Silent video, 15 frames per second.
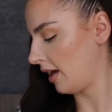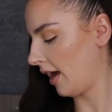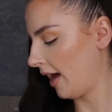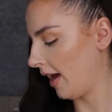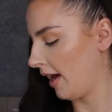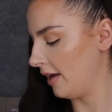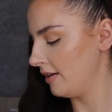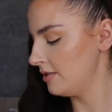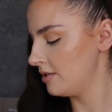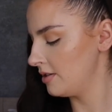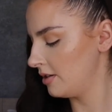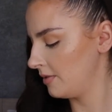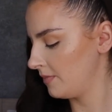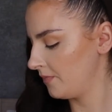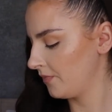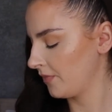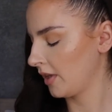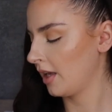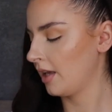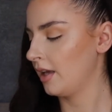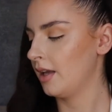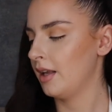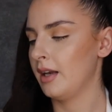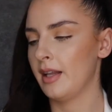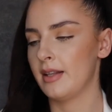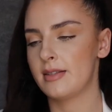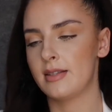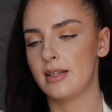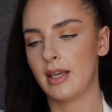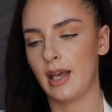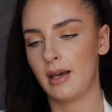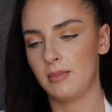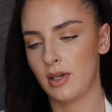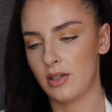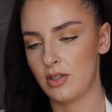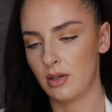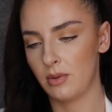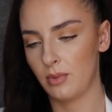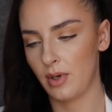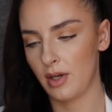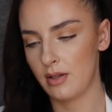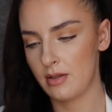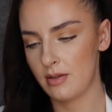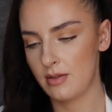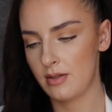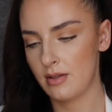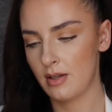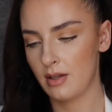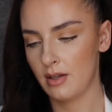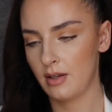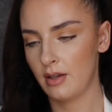and let's see how much it was.